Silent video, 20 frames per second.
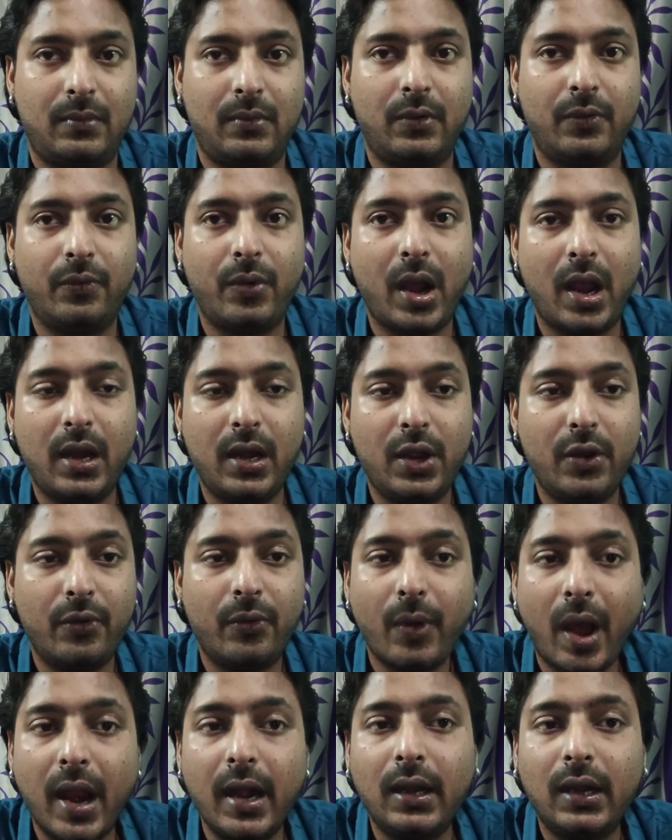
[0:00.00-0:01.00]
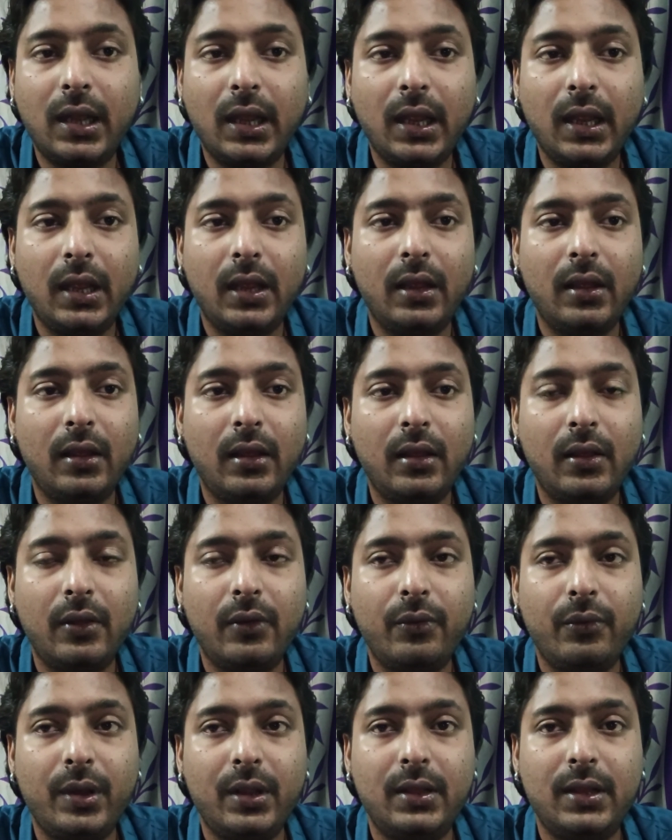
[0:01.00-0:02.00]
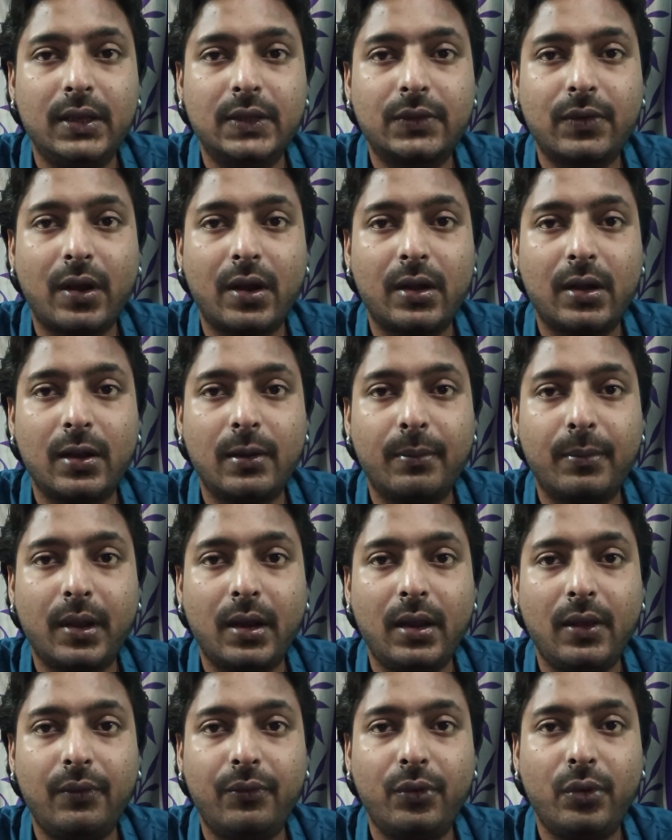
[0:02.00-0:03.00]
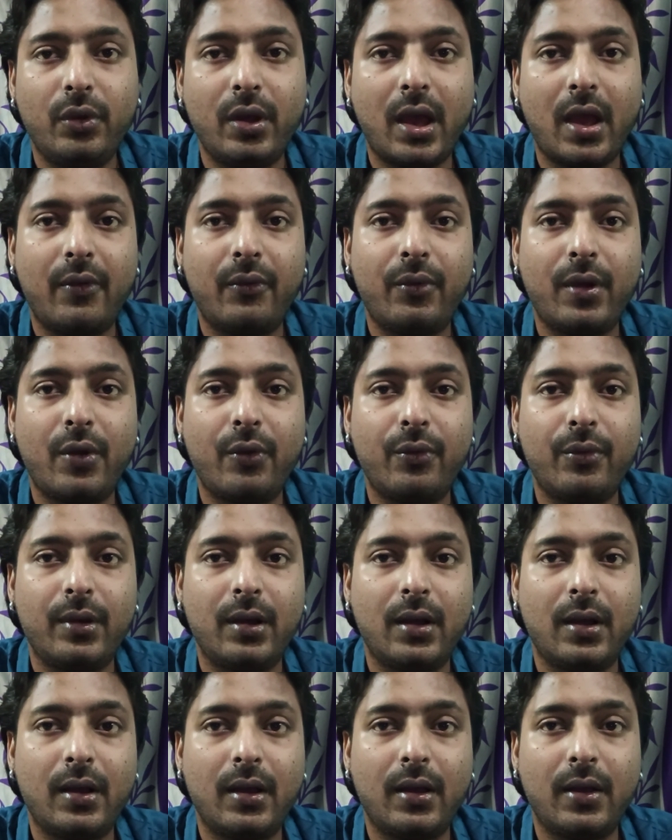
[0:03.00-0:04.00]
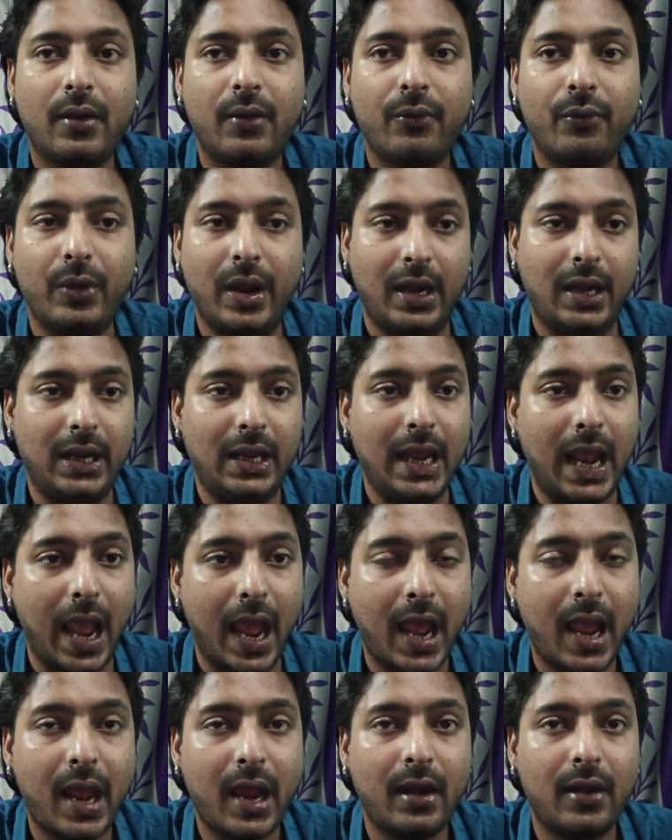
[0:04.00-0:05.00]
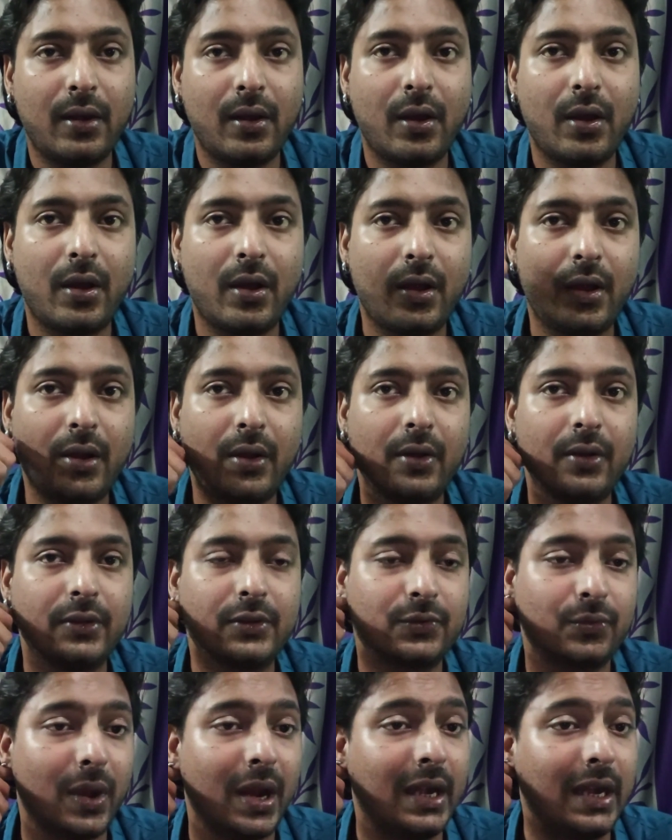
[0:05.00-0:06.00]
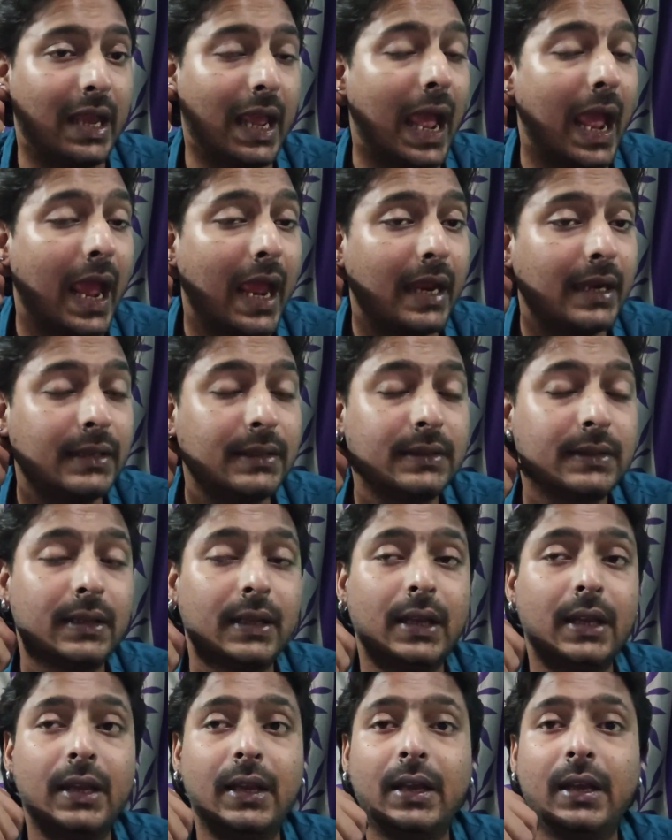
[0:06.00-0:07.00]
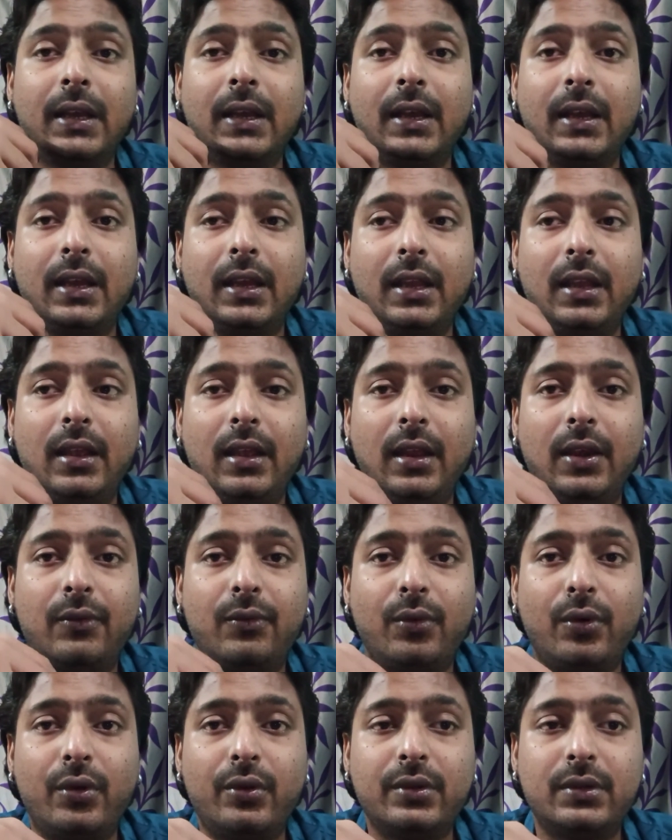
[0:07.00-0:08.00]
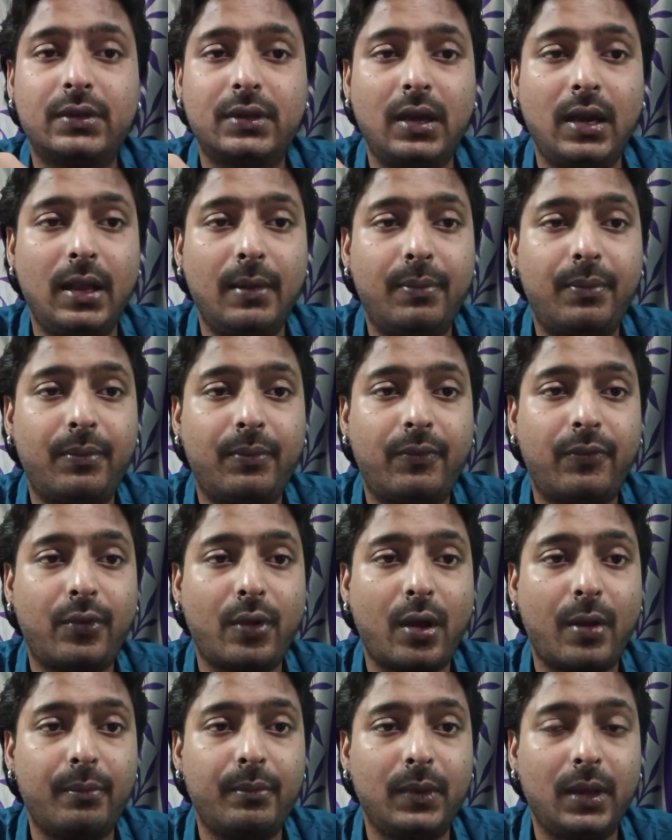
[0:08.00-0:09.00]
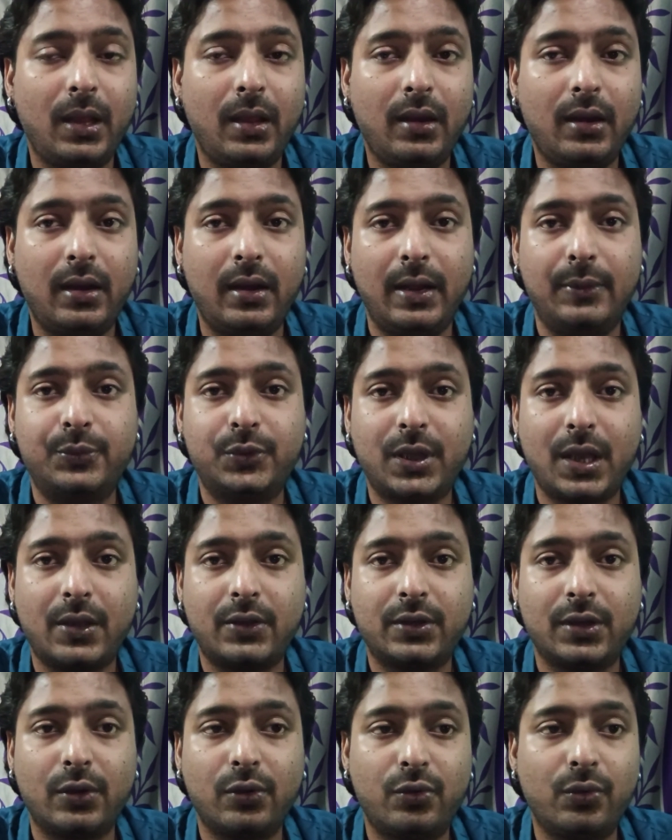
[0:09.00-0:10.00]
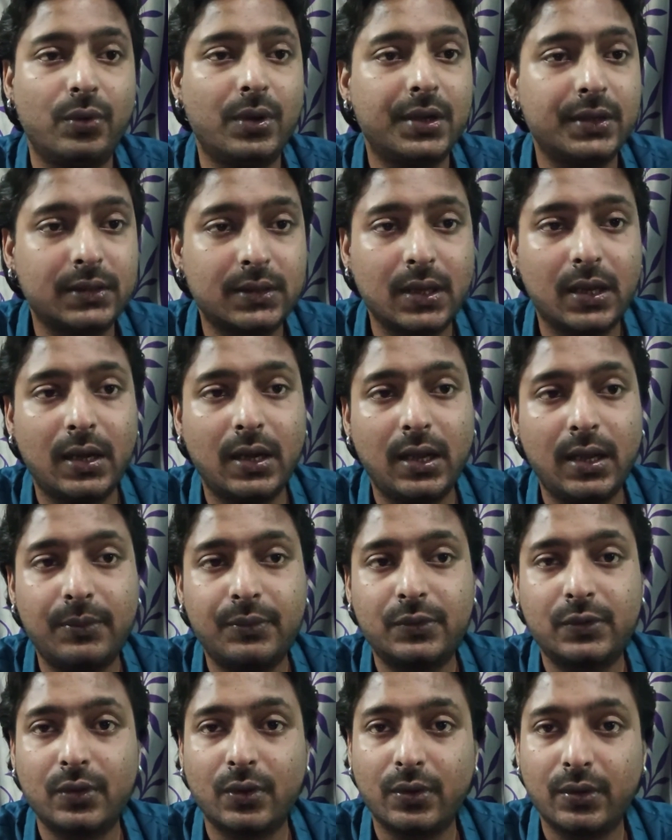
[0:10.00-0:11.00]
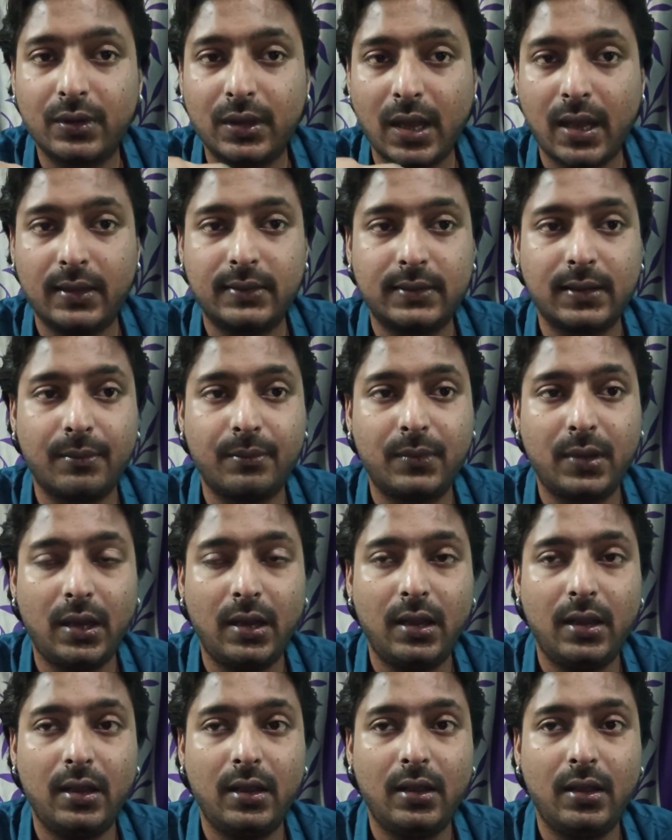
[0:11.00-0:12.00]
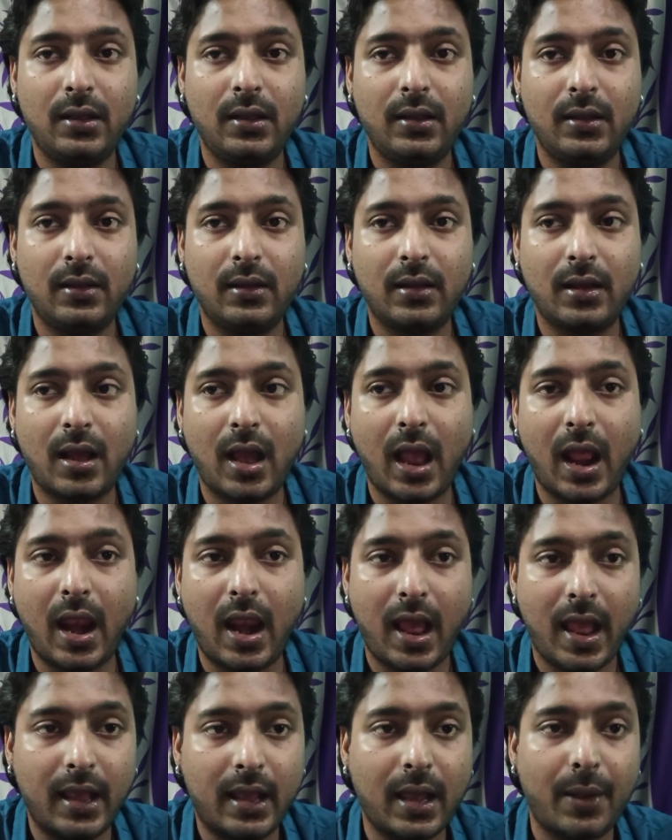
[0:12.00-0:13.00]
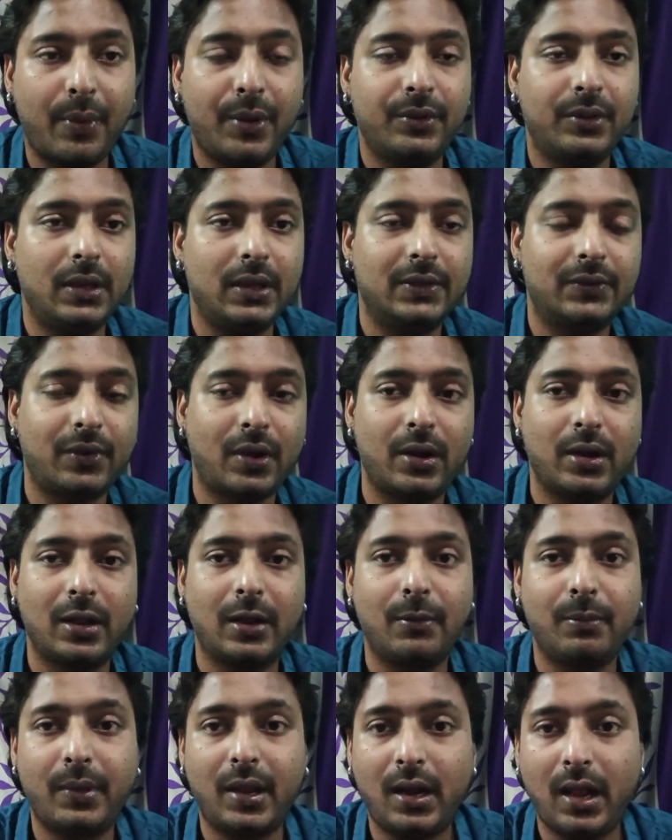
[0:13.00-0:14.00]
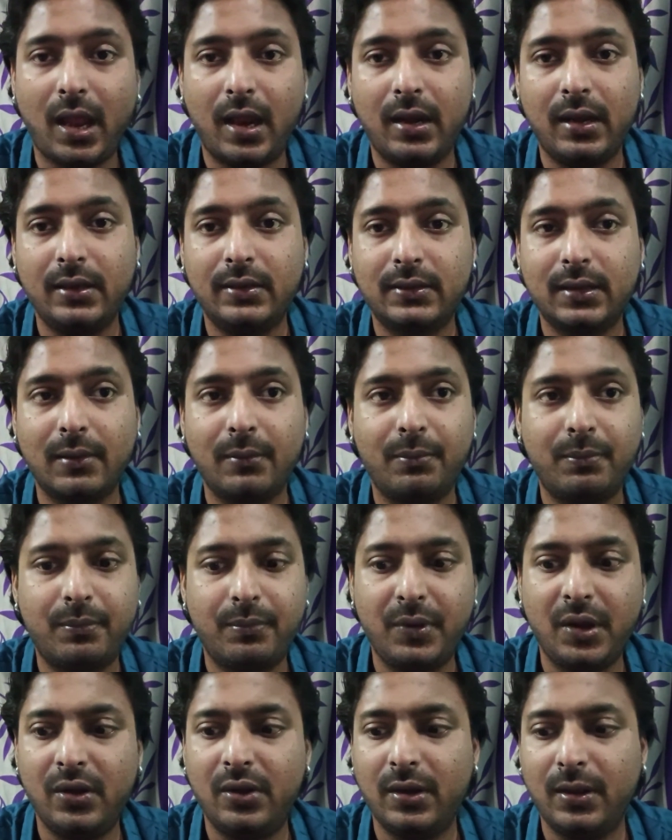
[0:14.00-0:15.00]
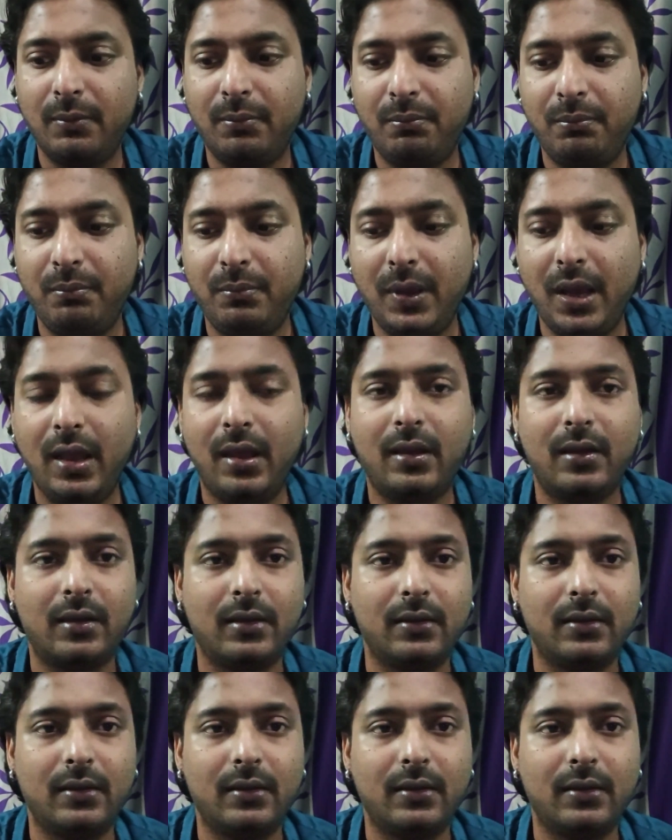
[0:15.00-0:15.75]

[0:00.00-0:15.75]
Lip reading: while you're writing with this fountain pen. If you have a weighty hand or sweaty hands, it won't slip from the grip section towards the nib, so that's something I like about this fountain pen. And it's a pretty big